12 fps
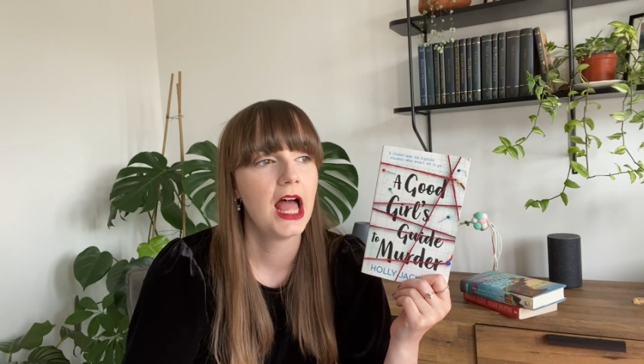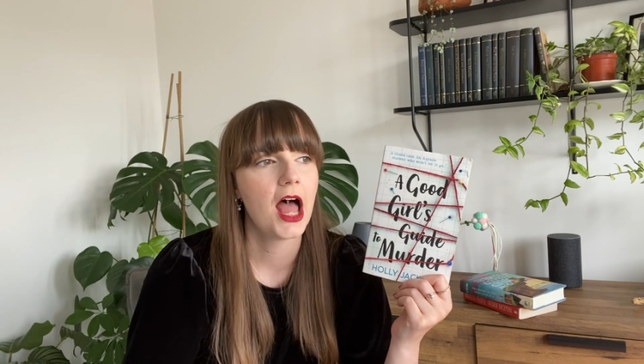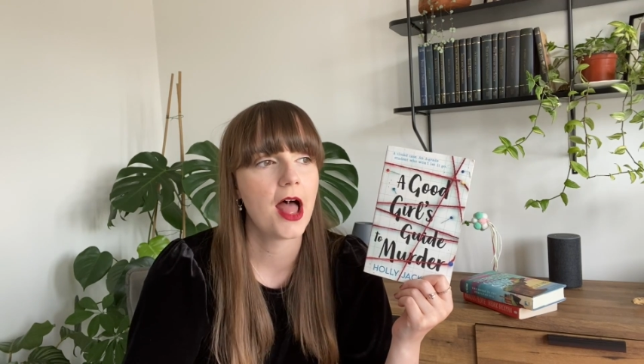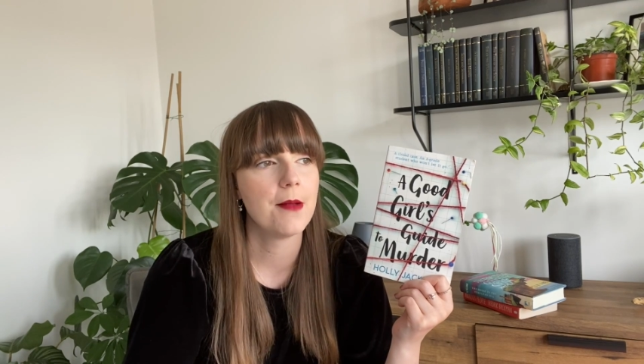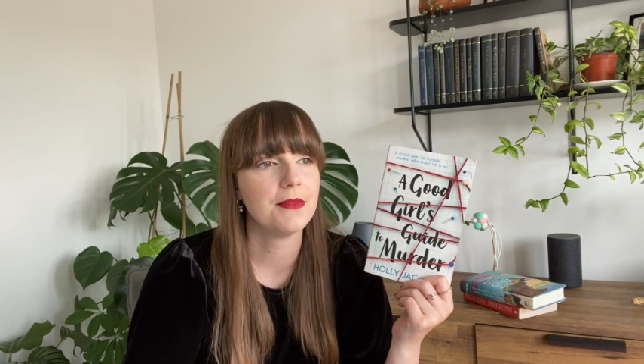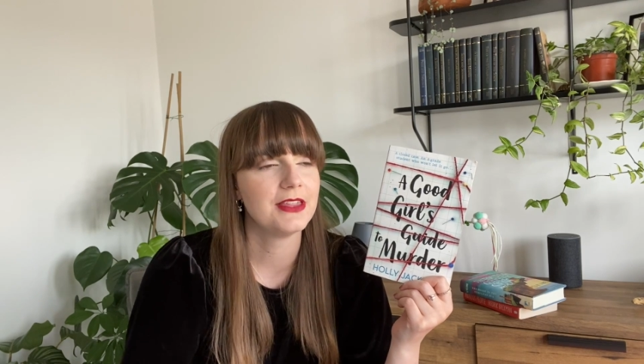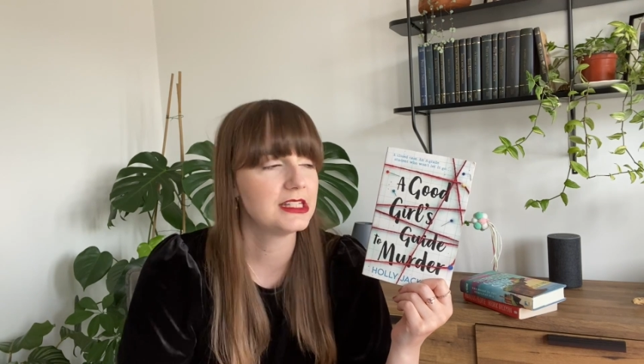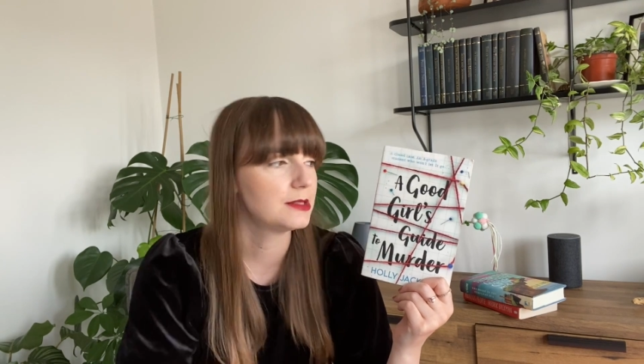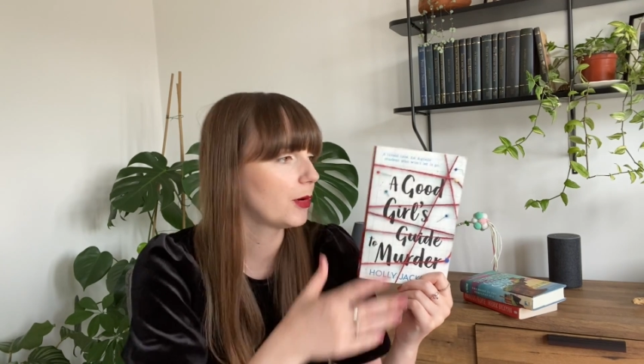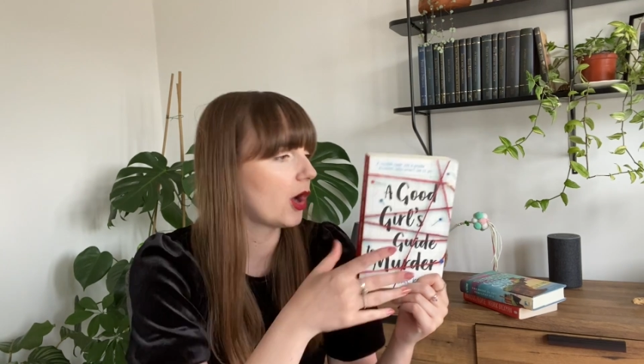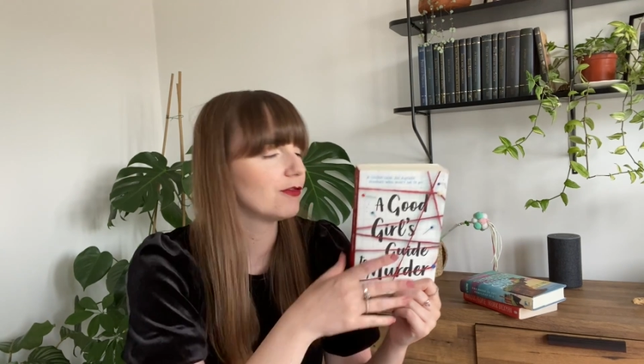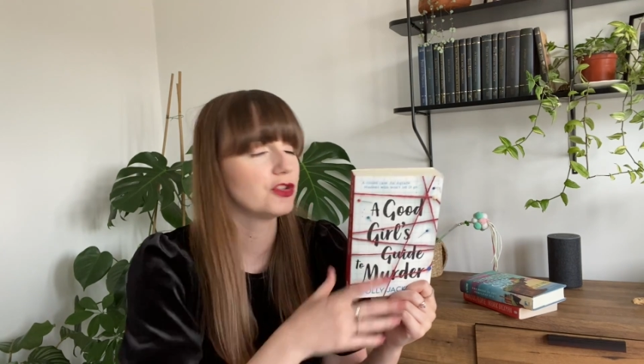um, this is
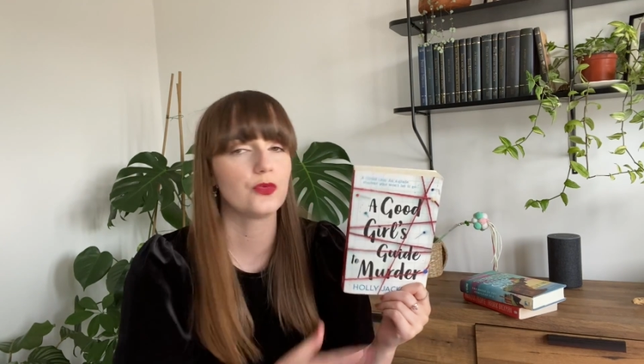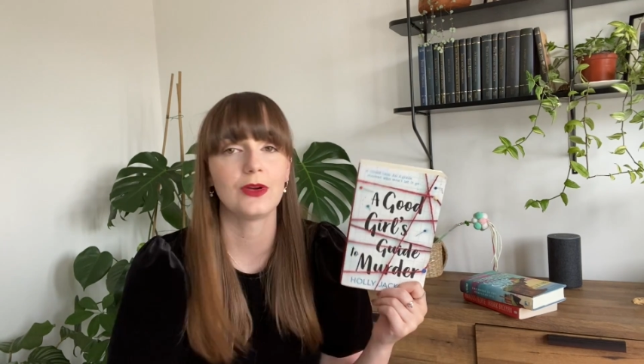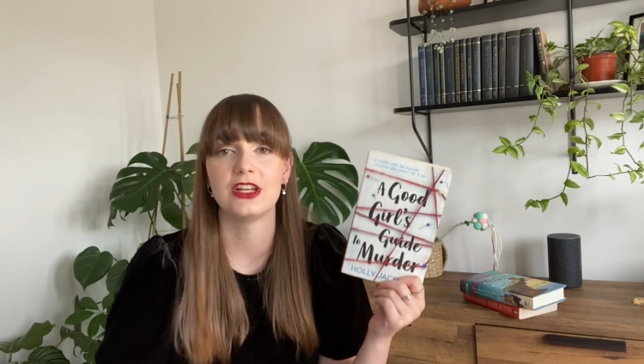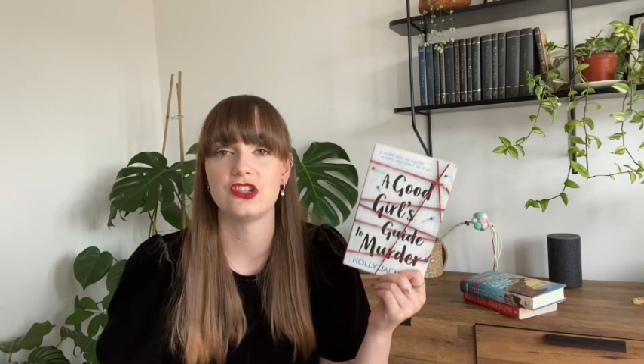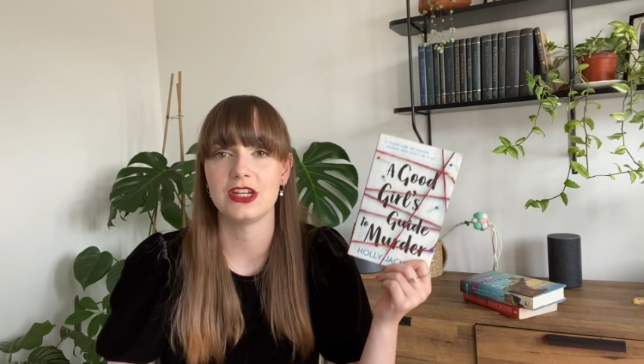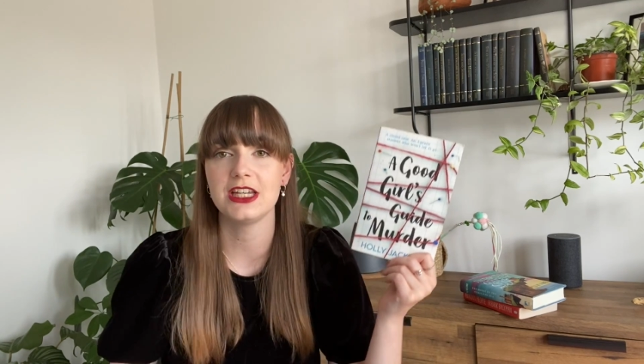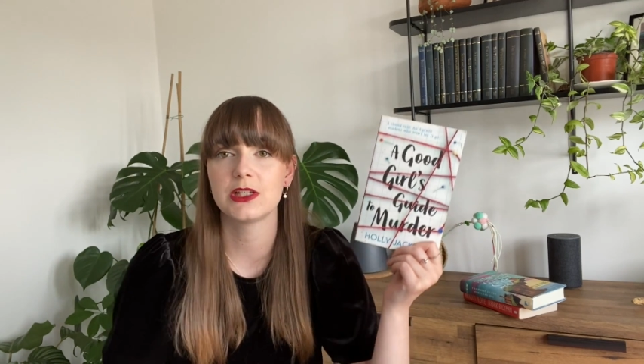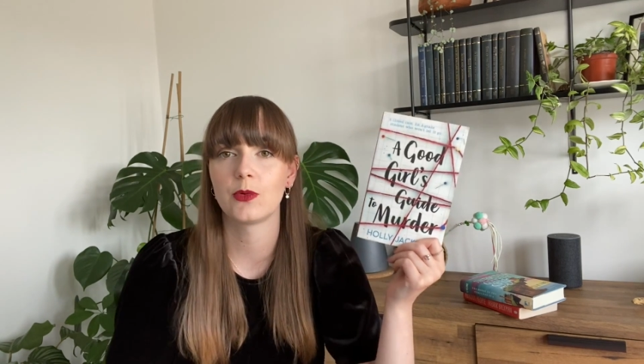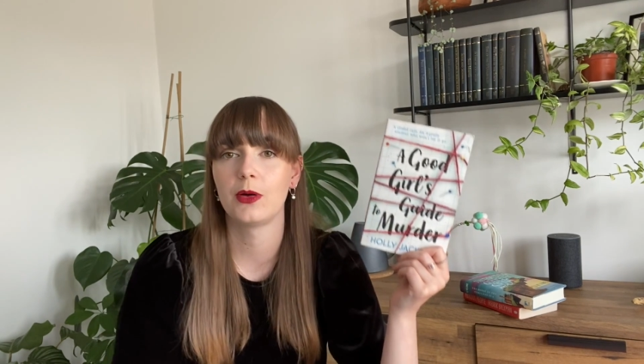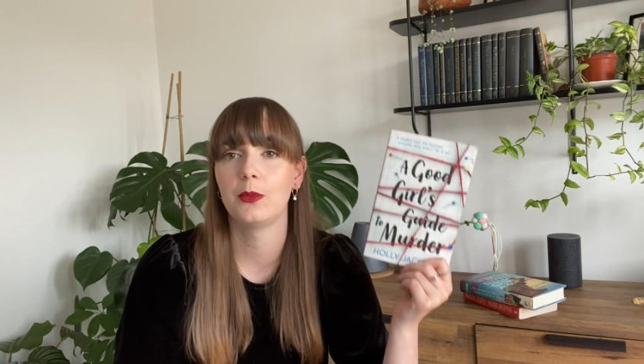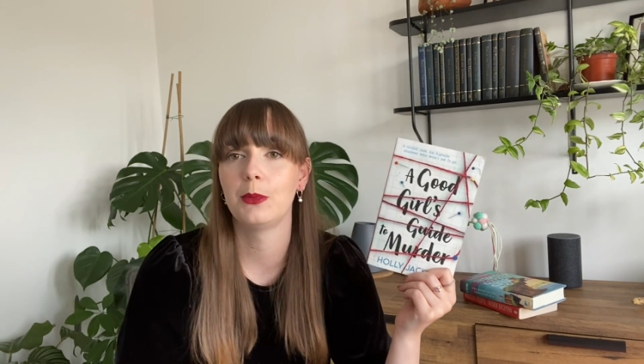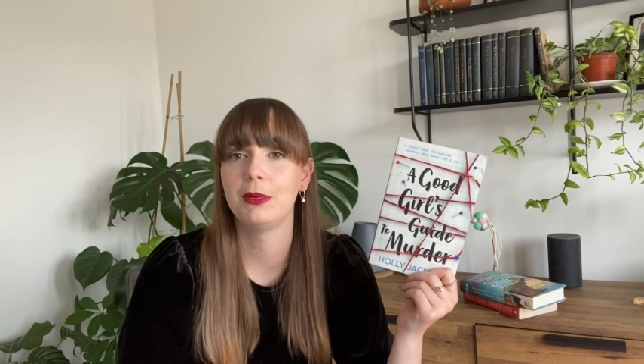part of a trilogy so
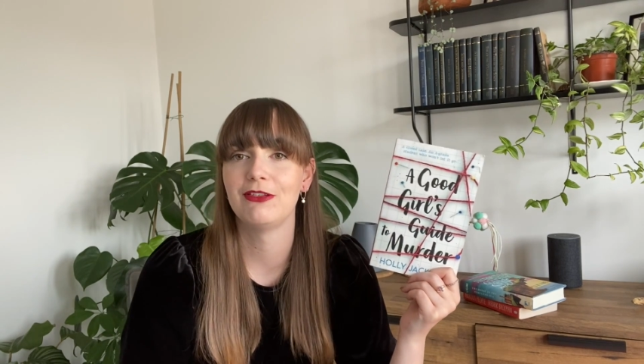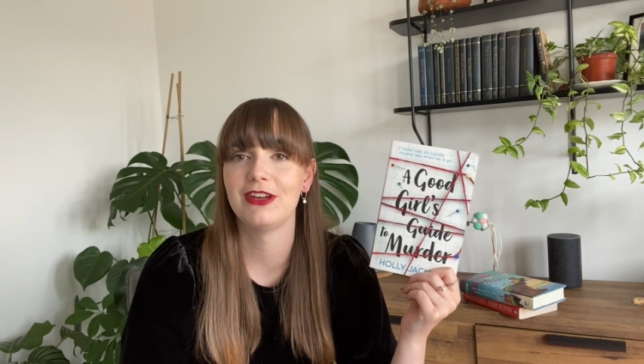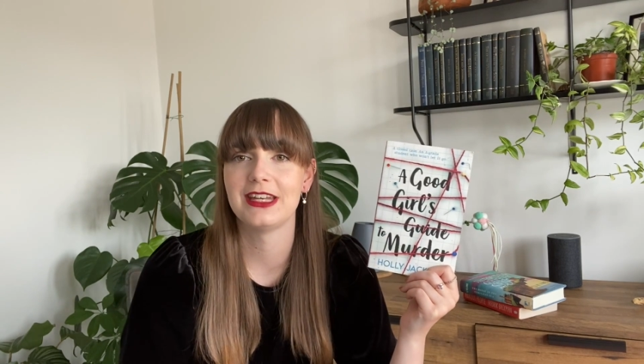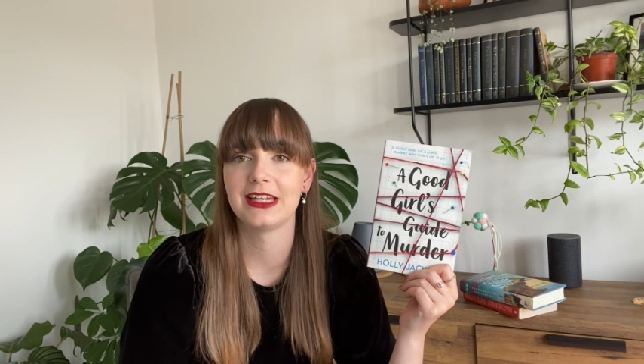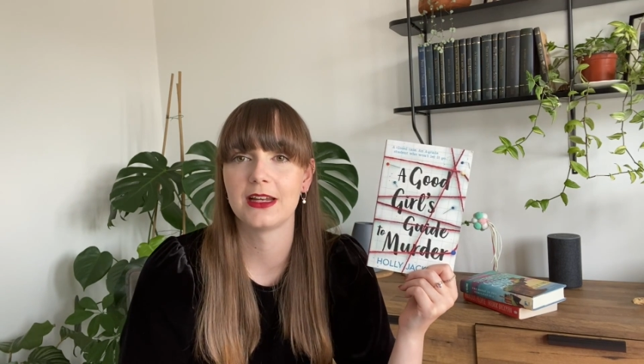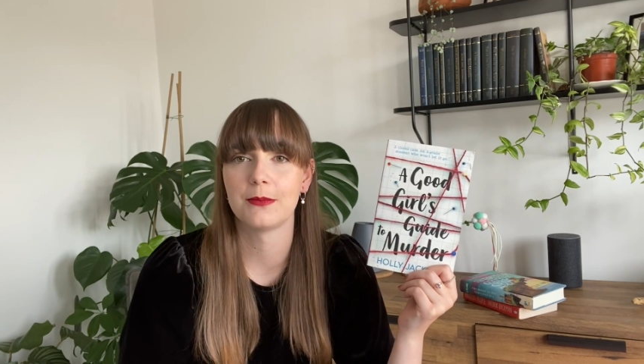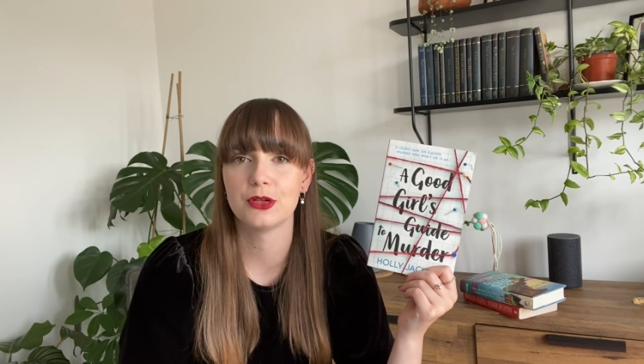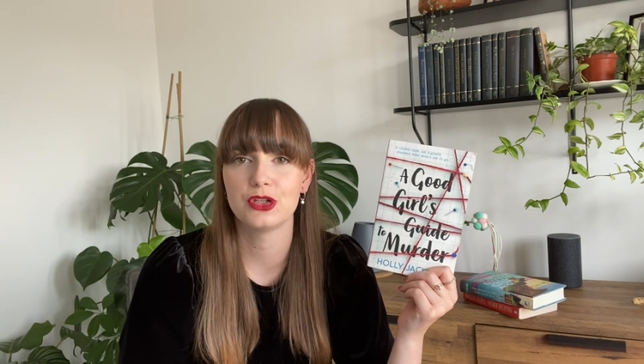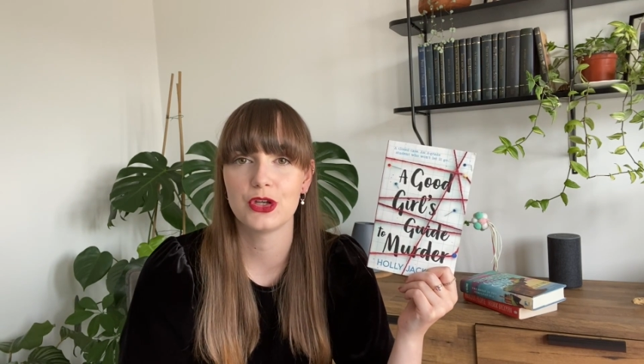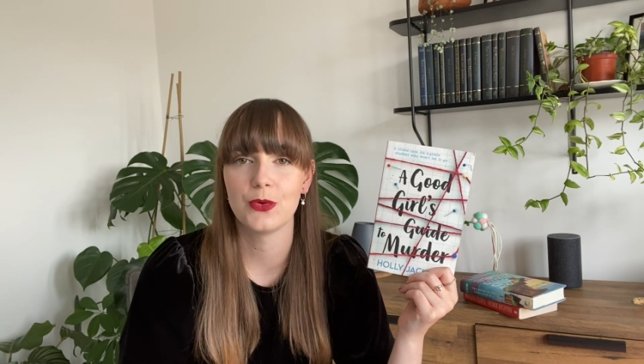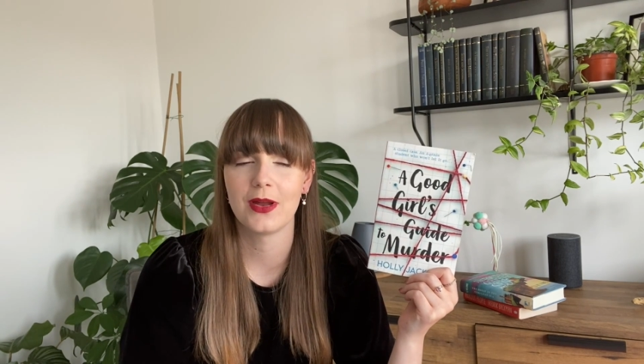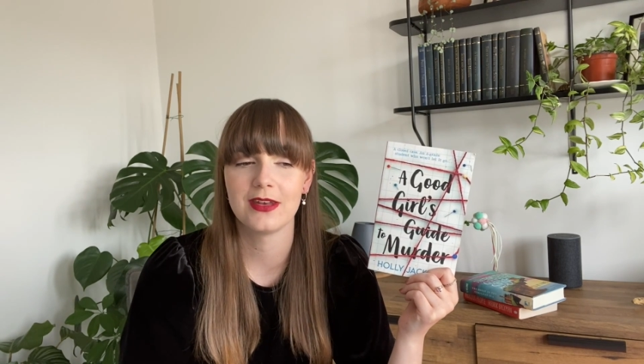I will be reading number
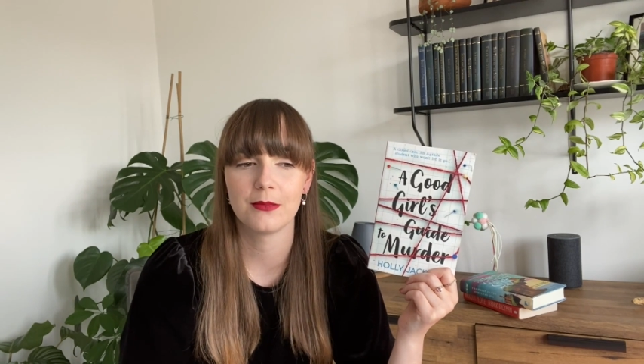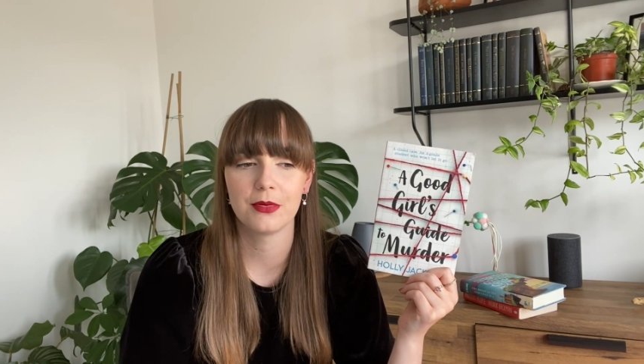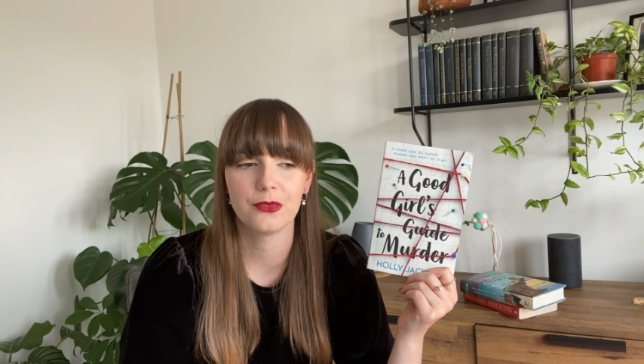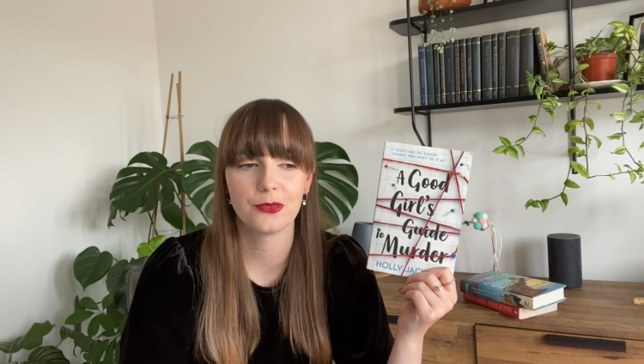two and number